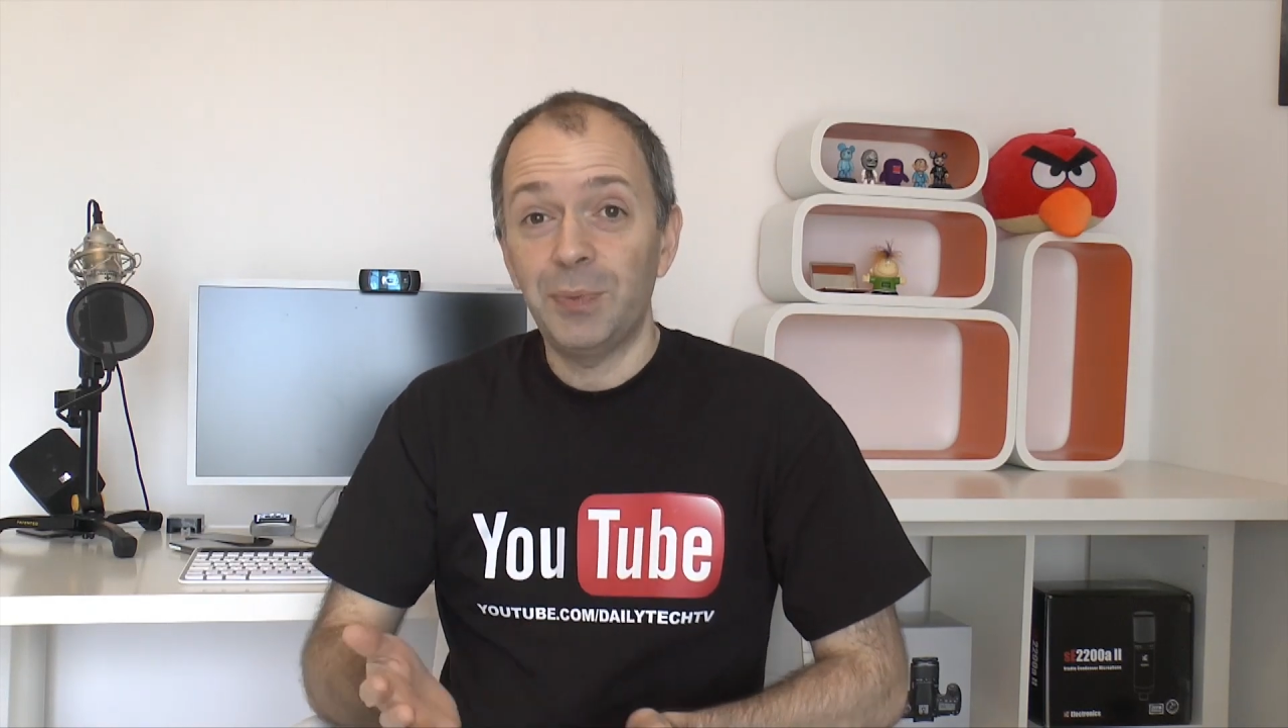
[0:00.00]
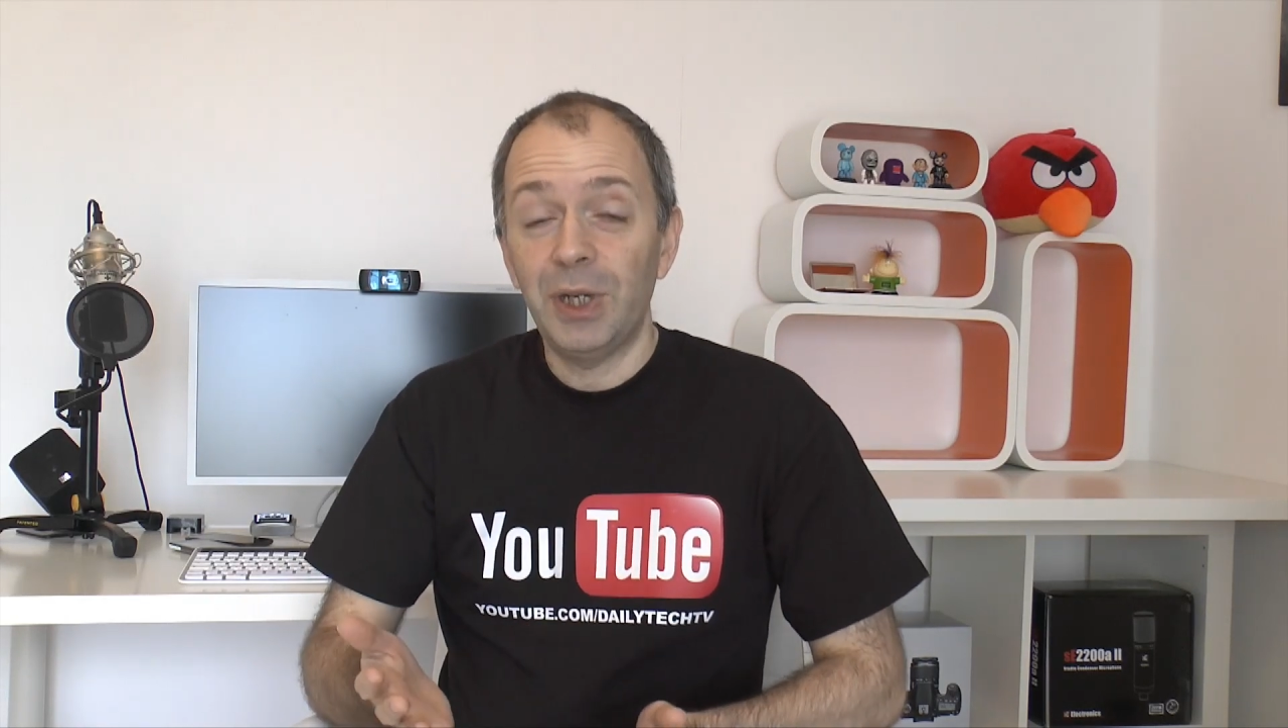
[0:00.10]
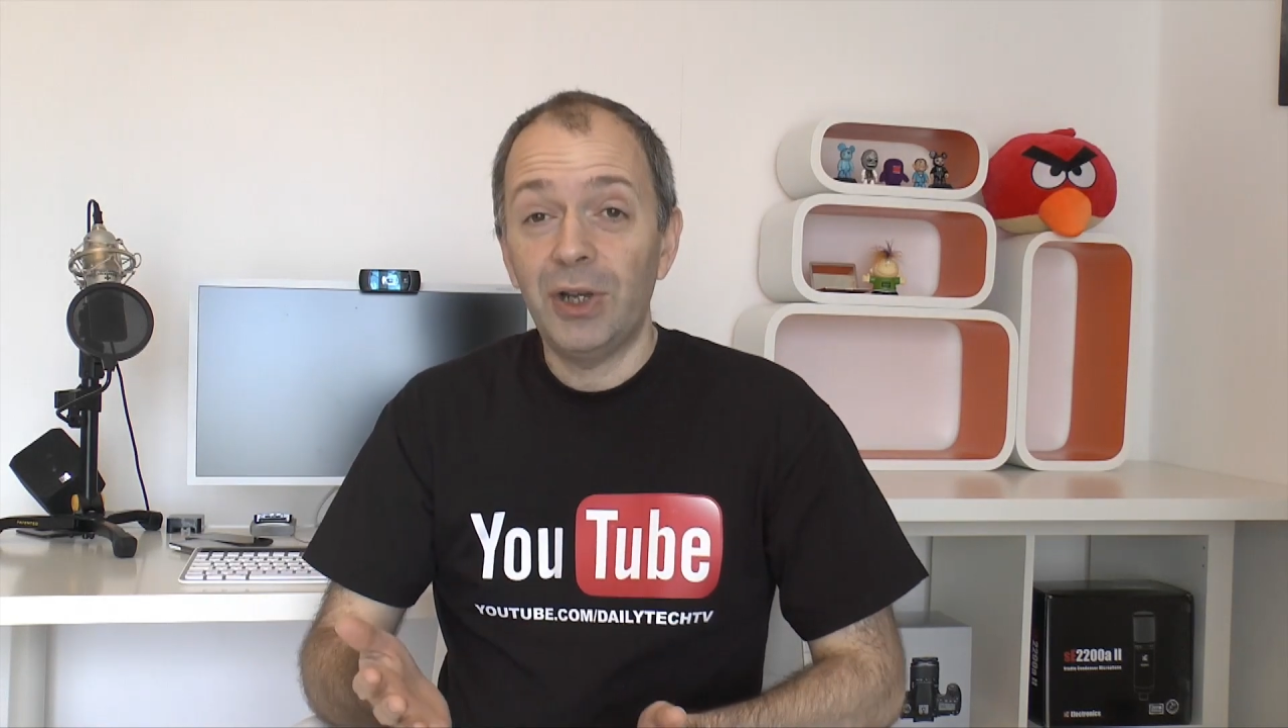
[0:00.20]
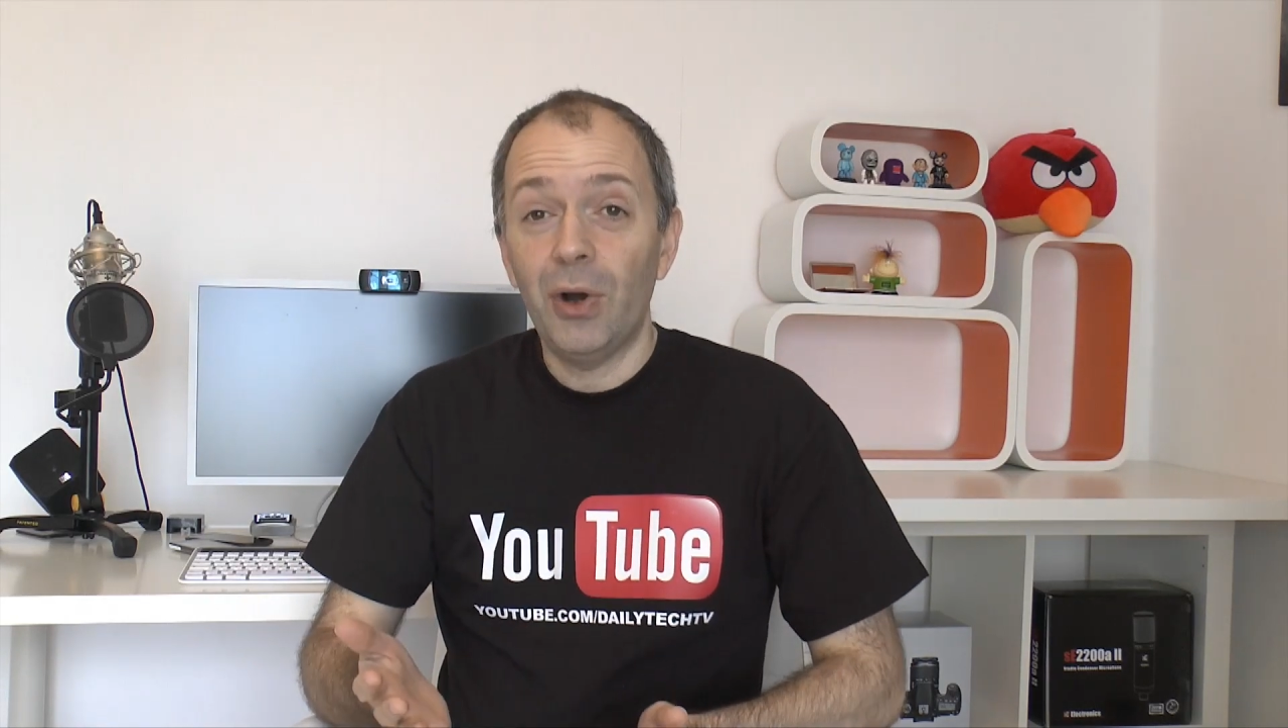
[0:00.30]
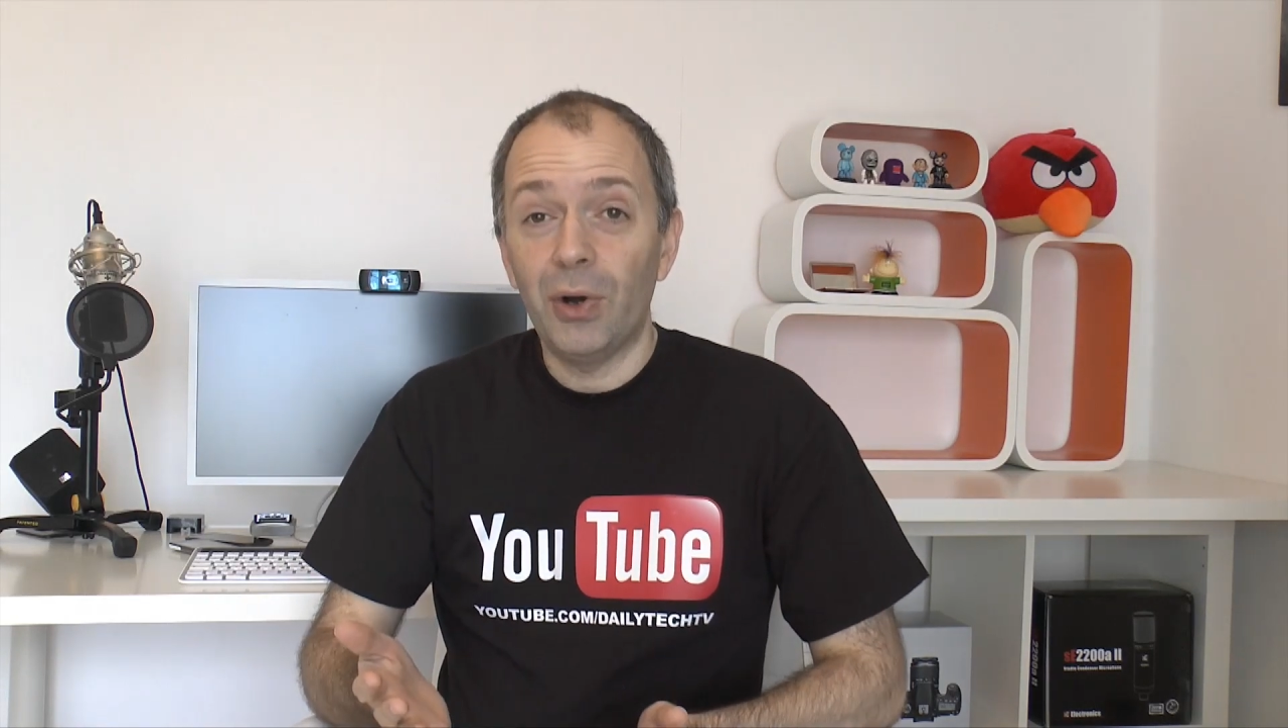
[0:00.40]

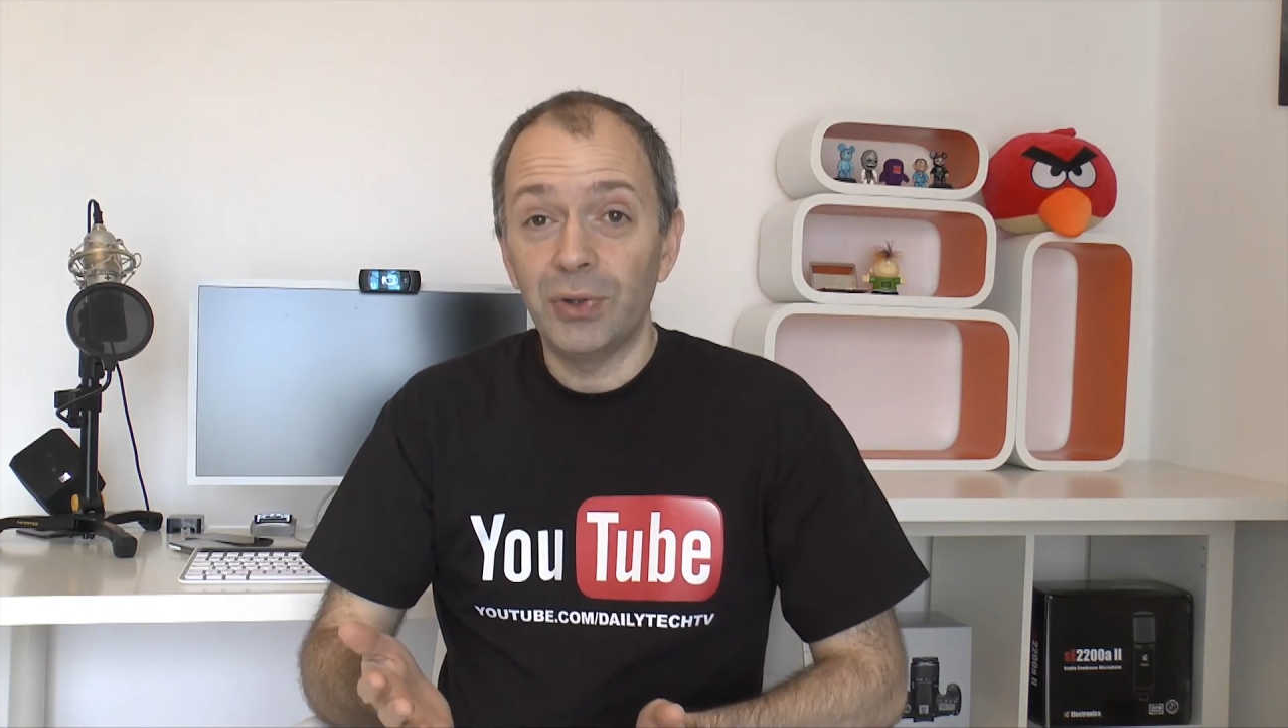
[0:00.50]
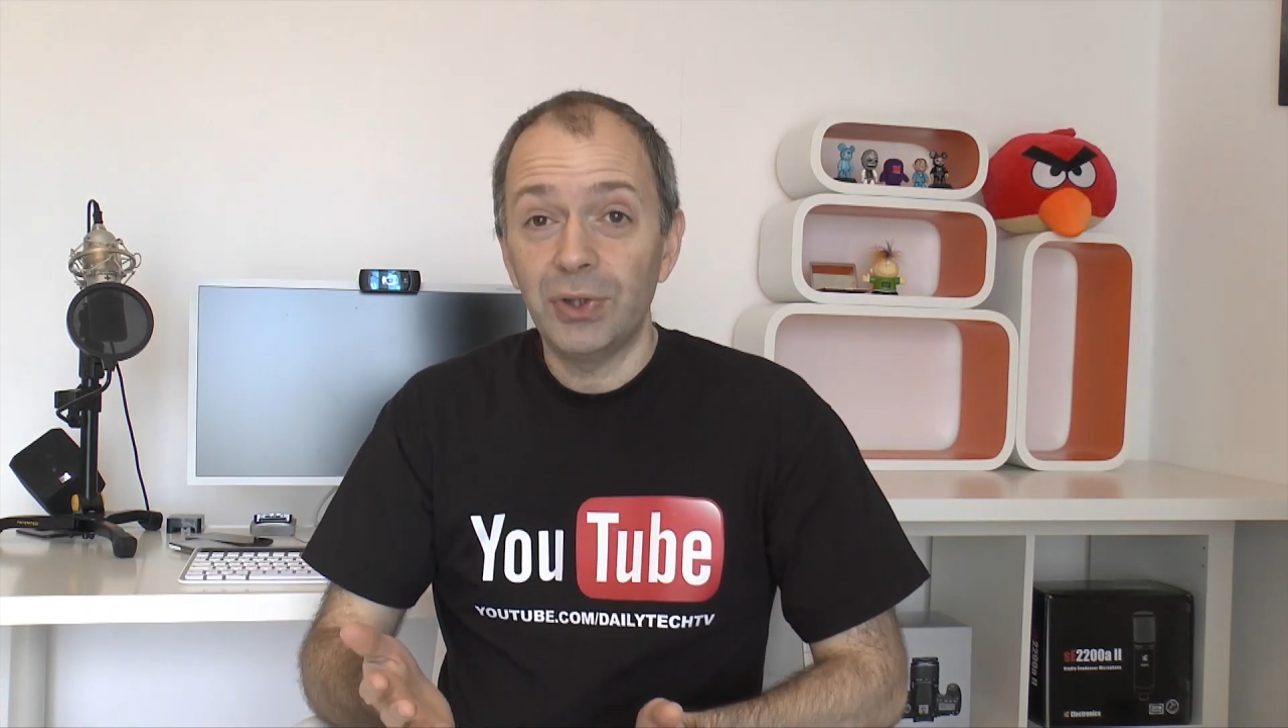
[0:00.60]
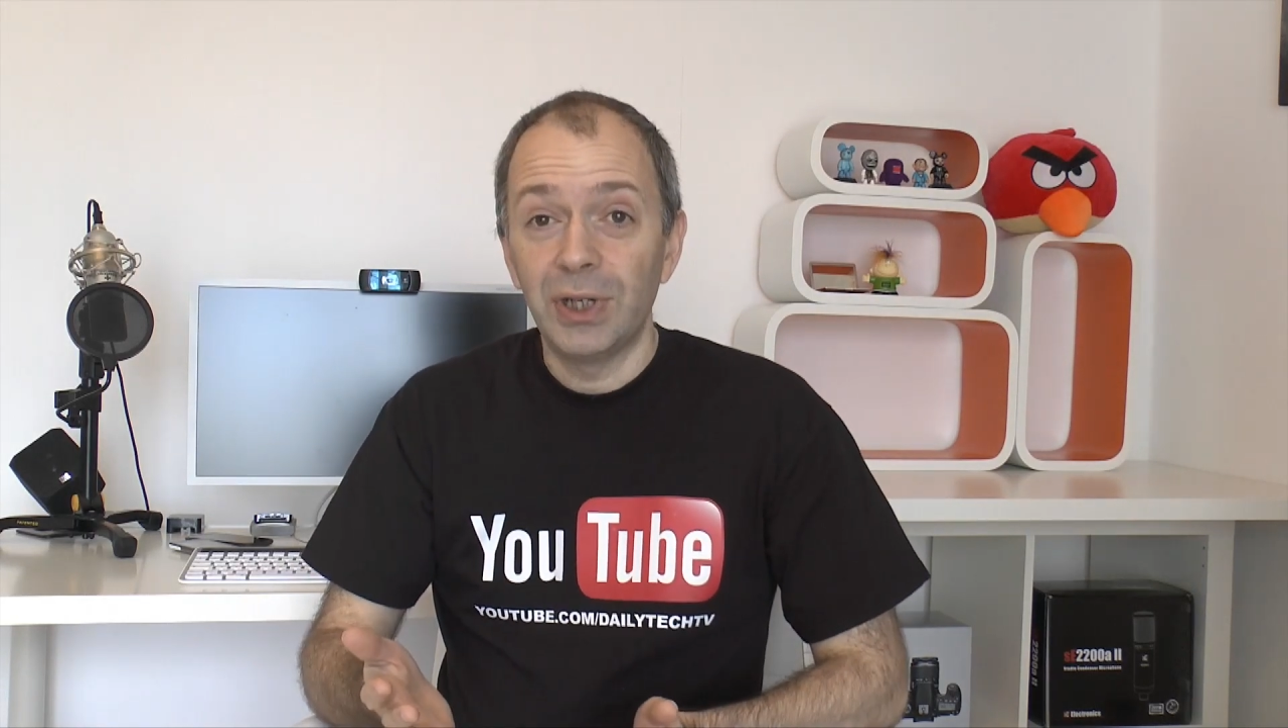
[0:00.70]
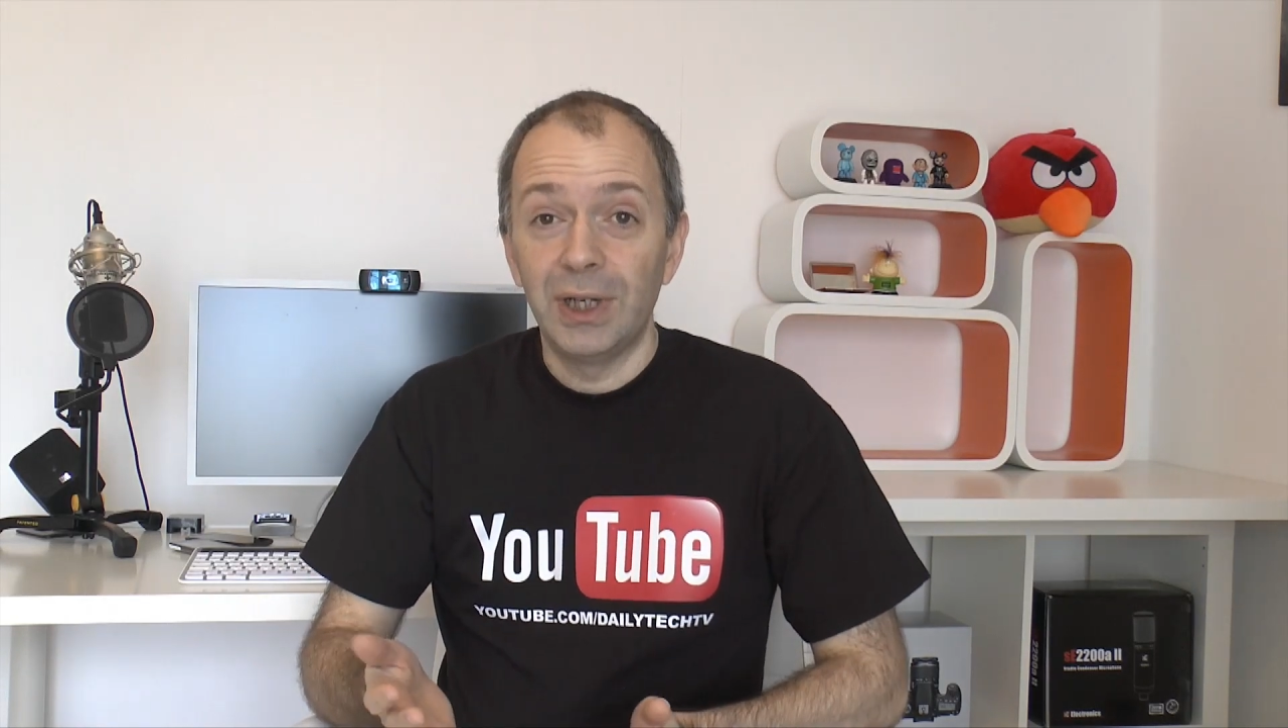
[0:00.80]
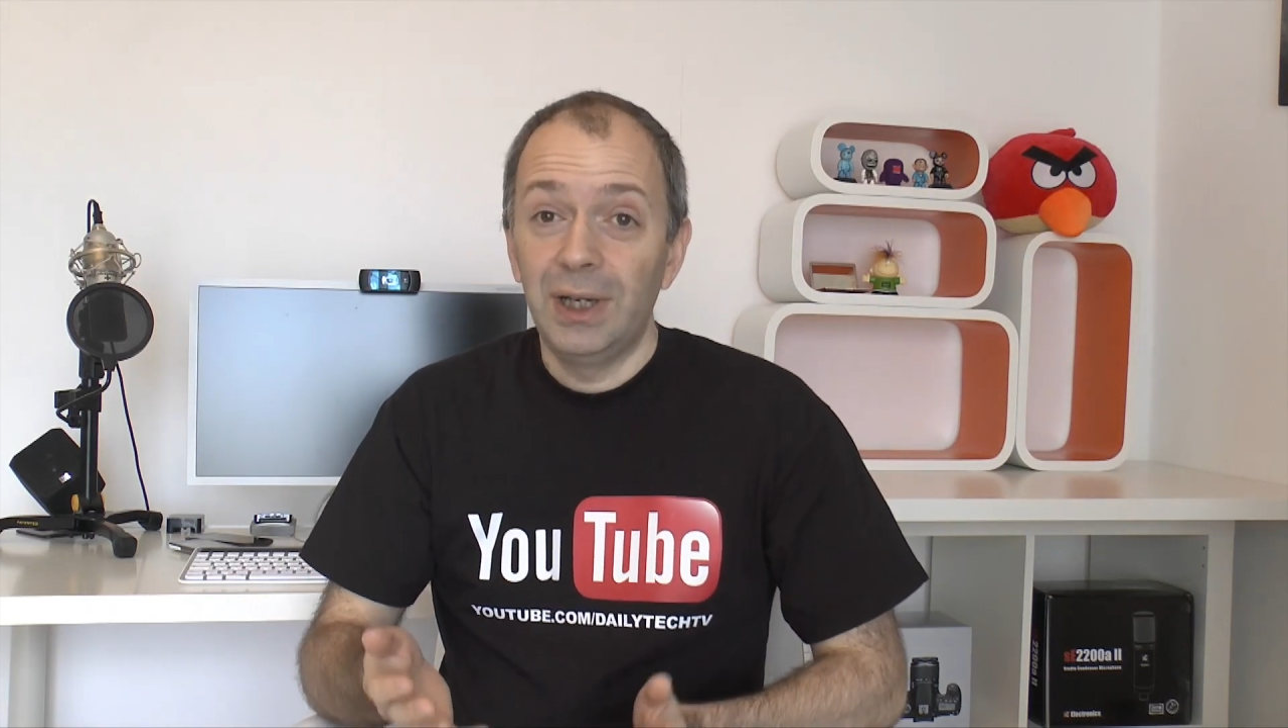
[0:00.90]

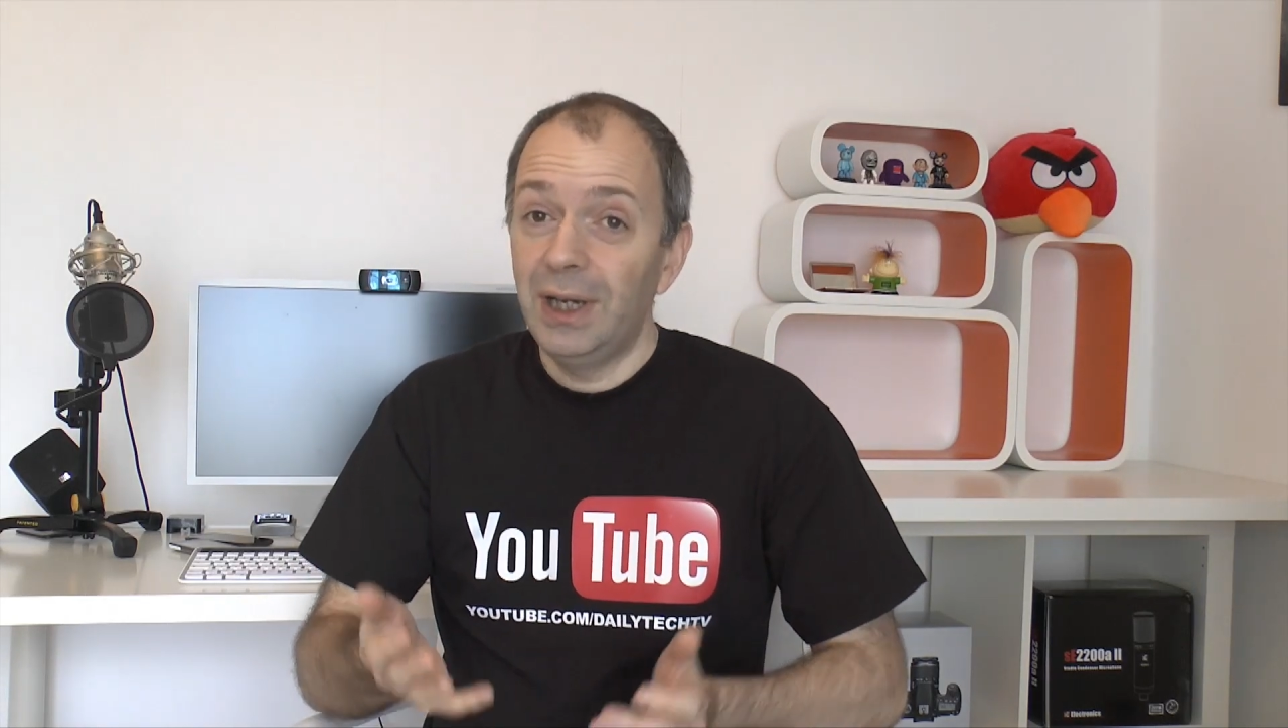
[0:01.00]
because